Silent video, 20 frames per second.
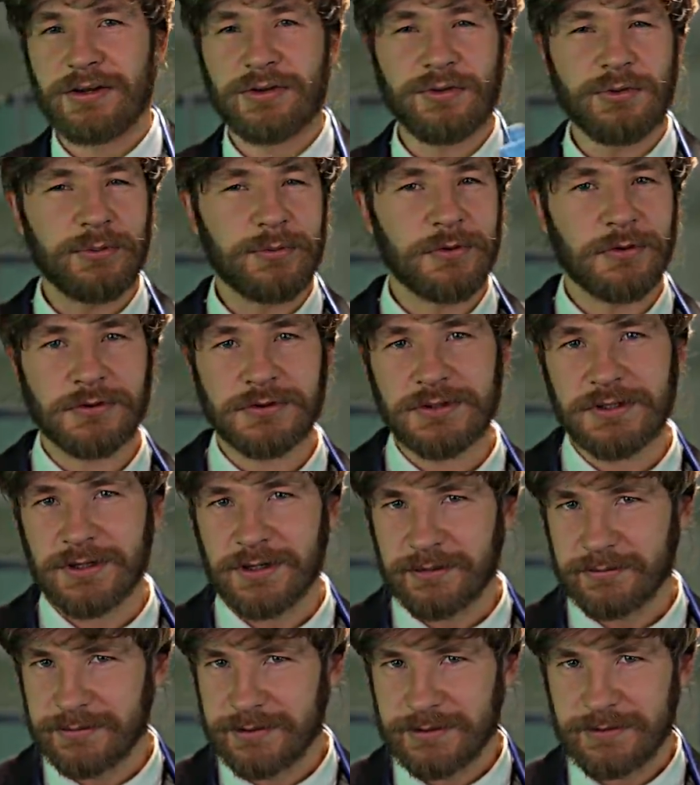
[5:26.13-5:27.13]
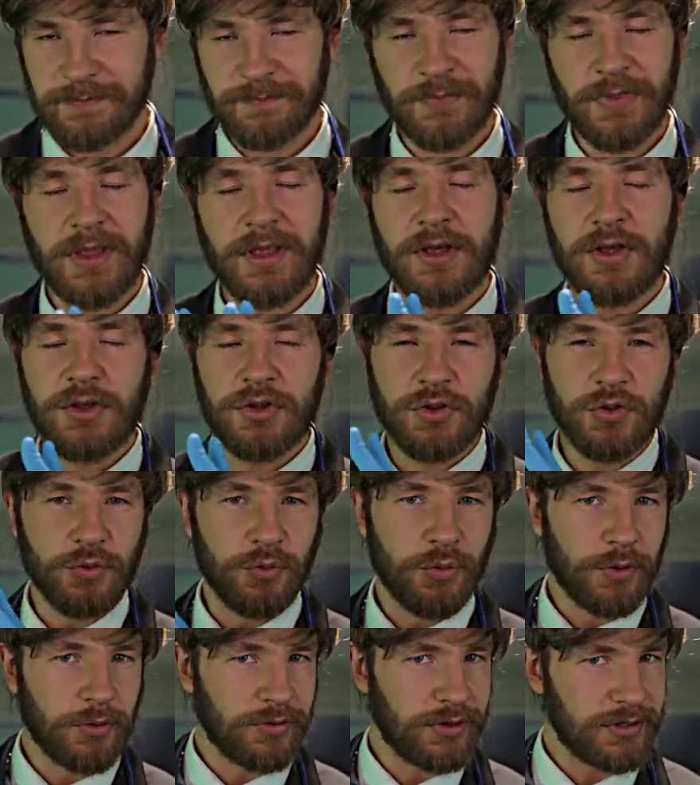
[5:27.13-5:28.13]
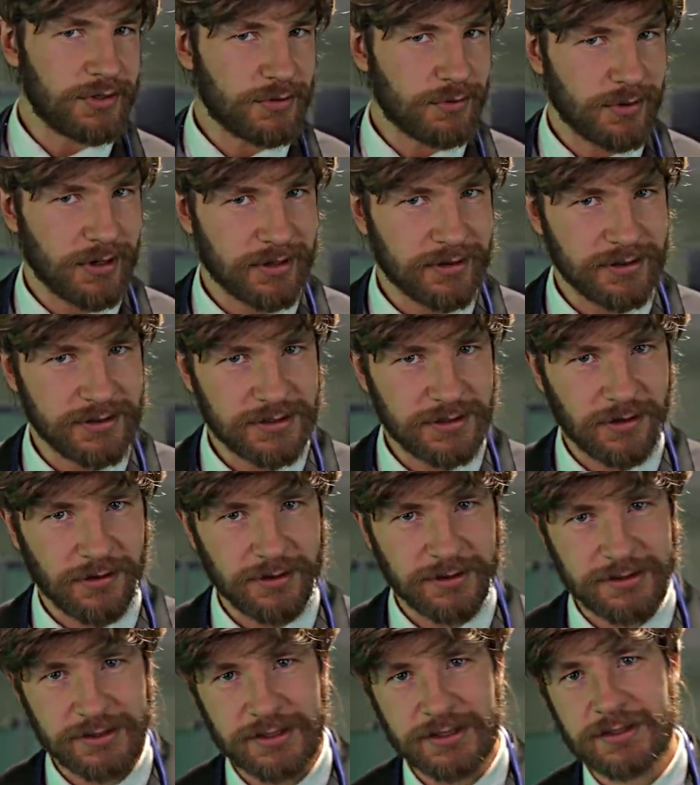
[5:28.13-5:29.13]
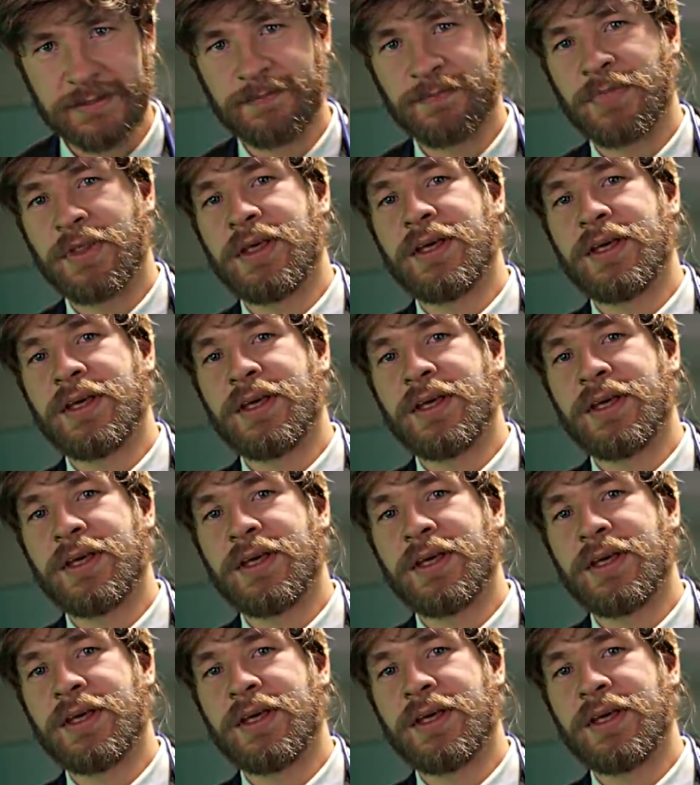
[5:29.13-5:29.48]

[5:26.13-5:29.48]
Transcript: Normal times, you will need to wear these glasses